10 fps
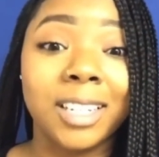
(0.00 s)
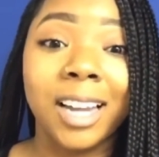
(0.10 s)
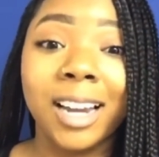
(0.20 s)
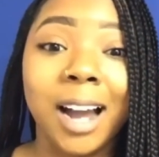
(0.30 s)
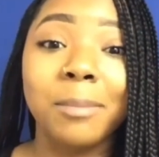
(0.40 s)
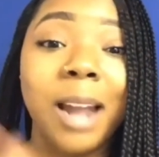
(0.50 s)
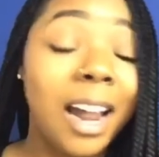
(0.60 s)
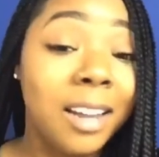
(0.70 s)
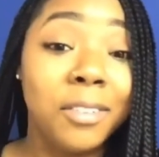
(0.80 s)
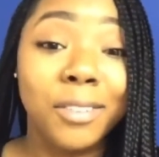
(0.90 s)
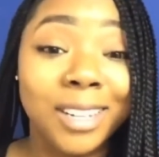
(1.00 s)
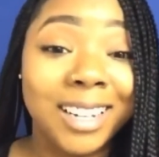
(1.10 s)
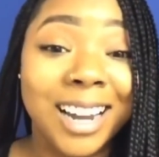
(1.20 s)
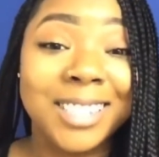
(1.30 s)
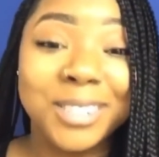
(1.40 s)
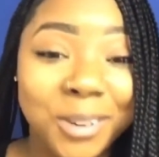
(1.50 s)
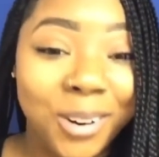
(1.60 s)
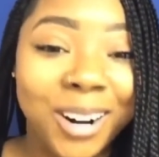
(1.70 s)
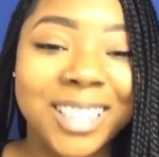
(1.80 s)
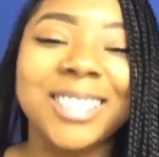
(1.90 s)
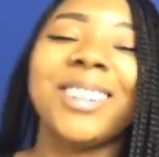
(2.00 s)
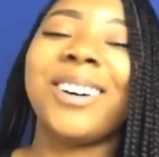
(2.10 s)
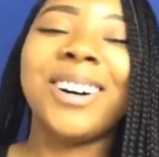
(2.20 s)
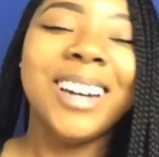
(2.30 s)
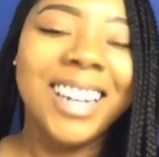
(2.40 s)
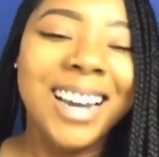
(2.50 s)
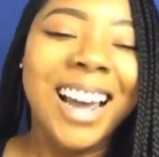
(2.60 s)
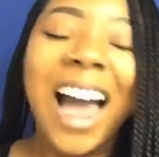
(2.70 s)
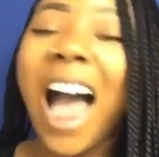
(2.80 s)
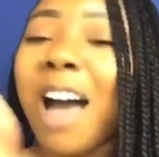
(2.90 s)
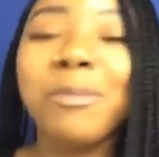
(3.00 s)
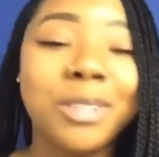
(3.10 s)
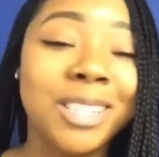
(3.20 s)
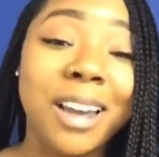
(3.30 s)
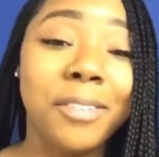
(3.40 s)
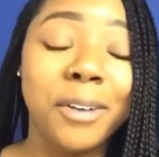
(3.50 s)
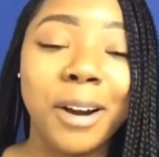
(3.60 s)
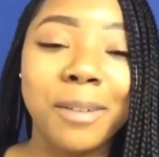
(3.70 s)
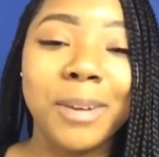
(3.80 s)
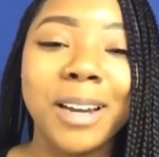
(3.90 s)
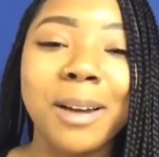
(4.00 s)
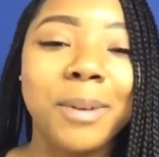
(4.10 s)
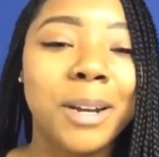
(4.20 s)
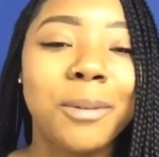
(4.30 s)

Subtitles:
Like, I'm not even really that sore, so I most definitely recommend coming here.